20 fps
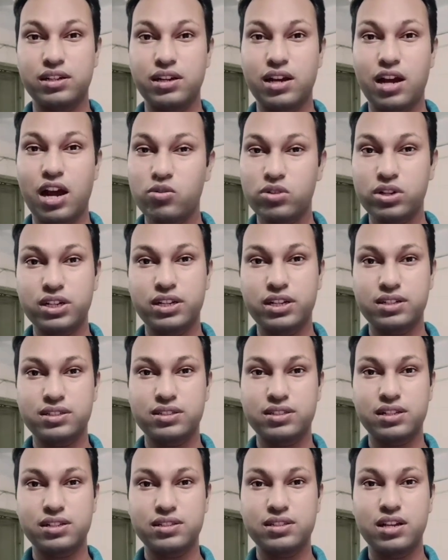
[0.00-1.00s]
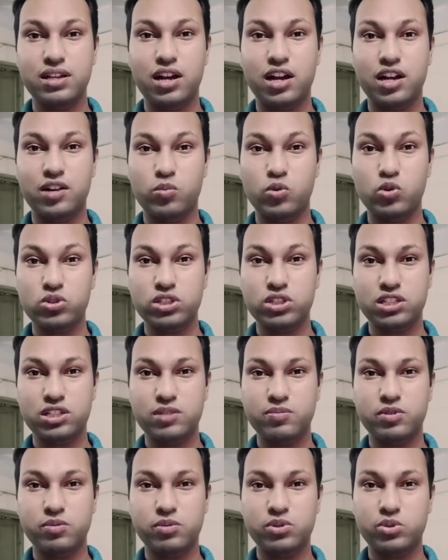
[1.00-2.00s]
outer hair cells are more
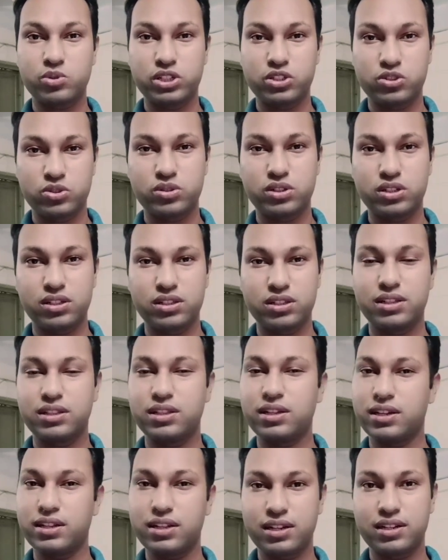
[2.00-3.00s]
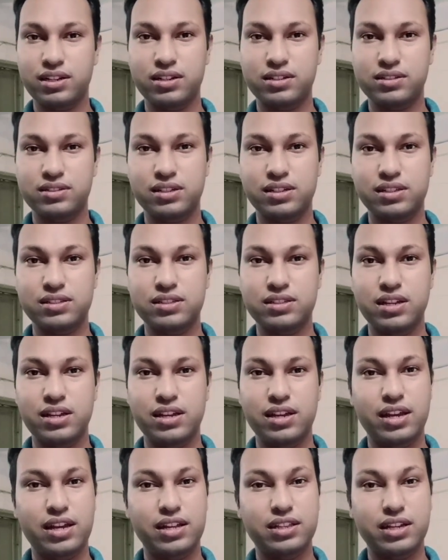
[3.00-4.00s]
susceptible to injury than the inner hair cells.
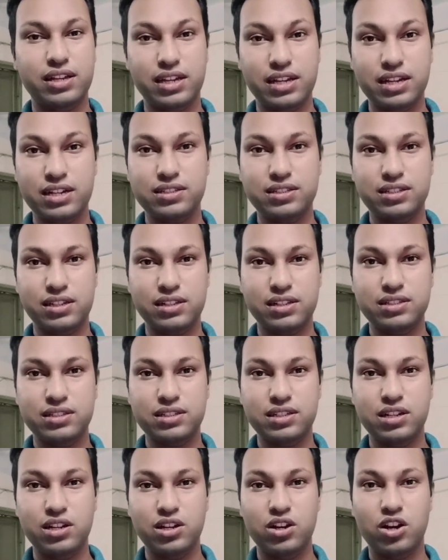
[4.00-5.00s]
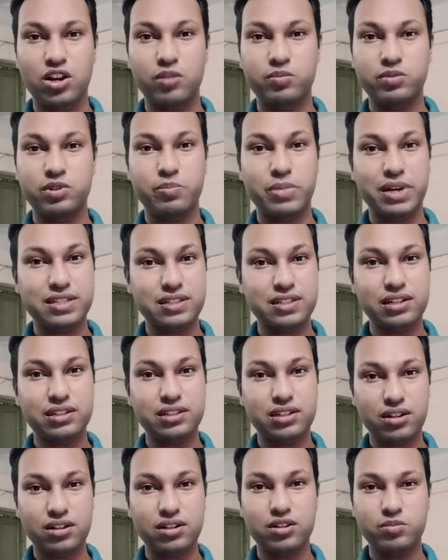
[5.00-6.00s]
And the hair cells of the basal
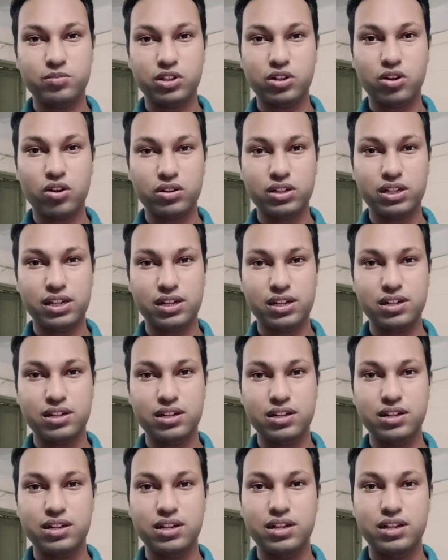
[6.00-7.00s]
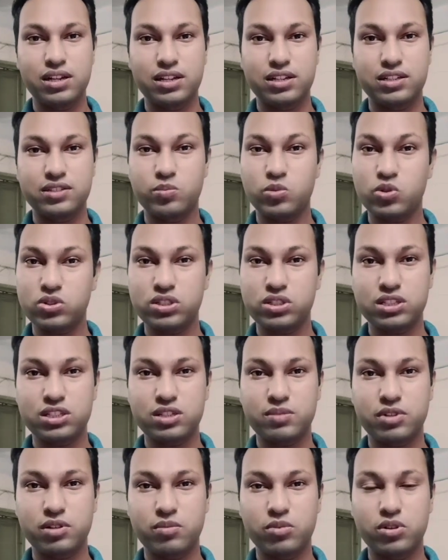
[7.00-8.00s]
turn of the cochlea is more
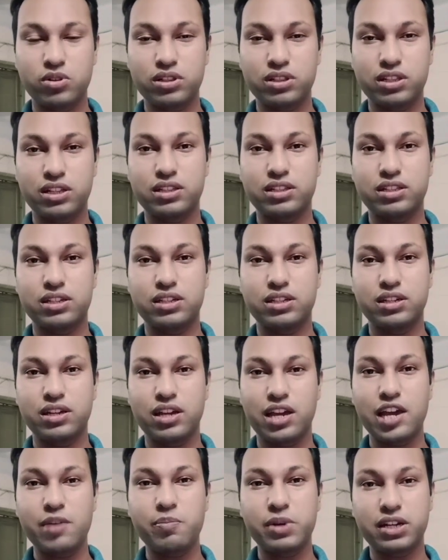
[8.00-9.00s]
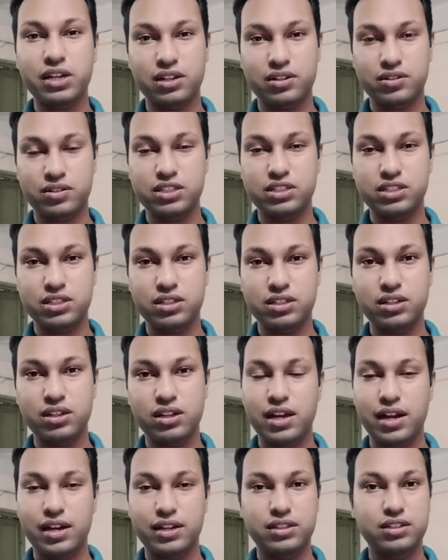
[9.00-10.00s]
susceptible than the apical region,
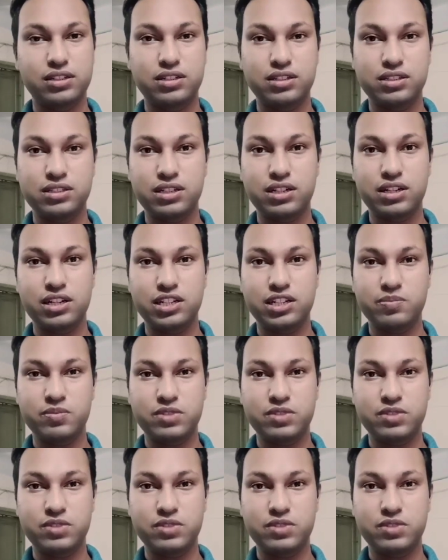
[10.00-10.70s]
and the degenerative